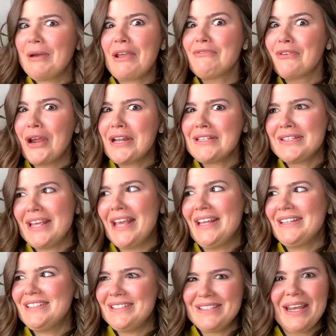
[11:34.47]
my front
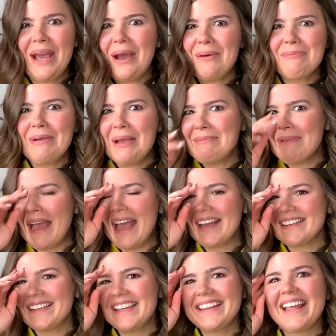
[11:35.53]
and down my
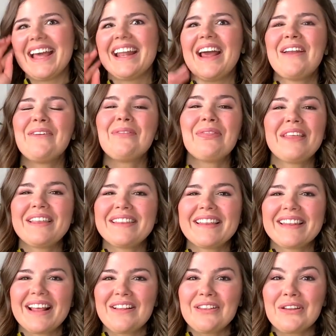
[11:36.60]
back like that. I don't think
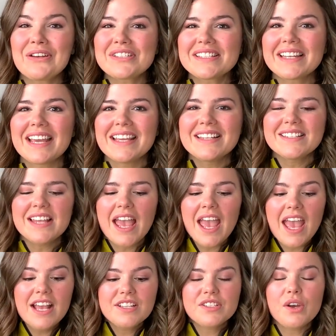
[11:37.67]
that that looks nice.
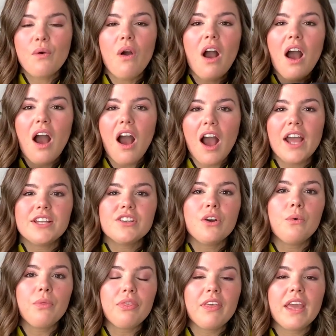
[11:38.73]
So I
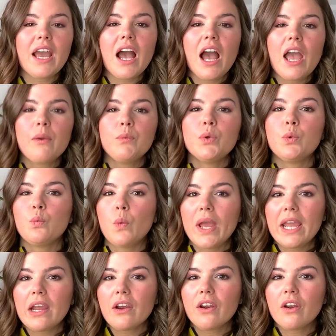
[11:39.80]
don't think I would
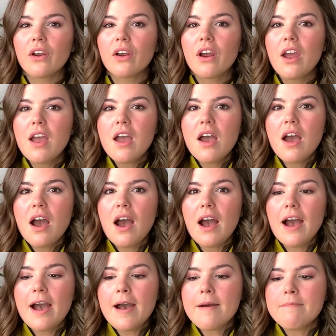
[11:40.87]
wear
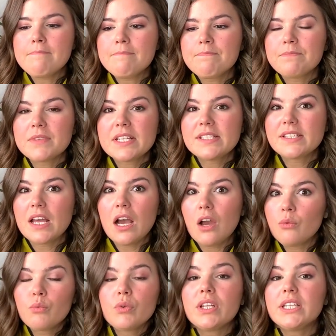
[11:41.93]

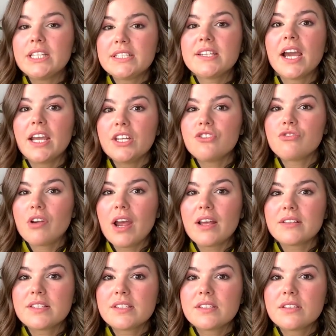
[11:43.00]
a really tight
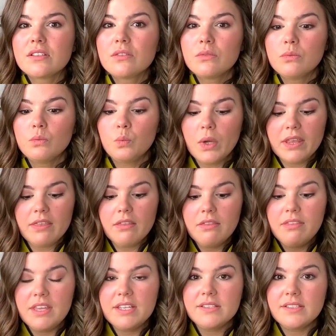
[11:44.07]
dress with
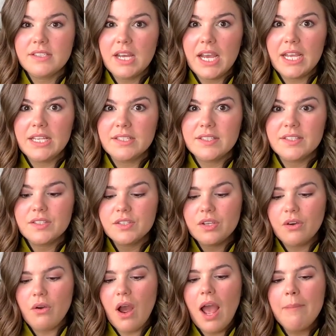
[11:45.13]
these tights. So